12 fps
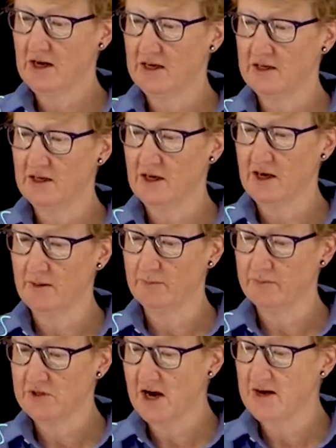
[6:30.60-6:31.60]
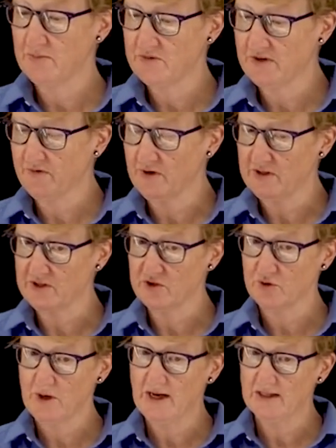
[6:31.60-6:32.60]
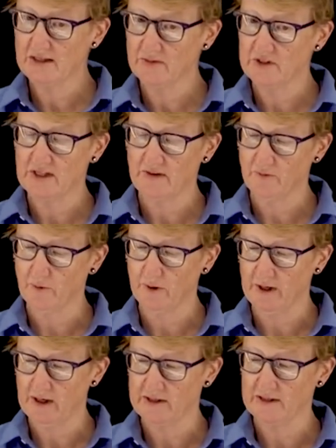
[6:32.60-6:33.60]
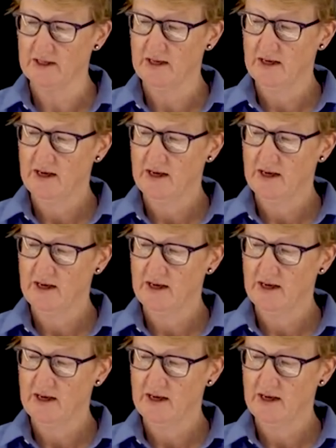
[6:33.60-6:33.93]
can type different strains of Staph aureus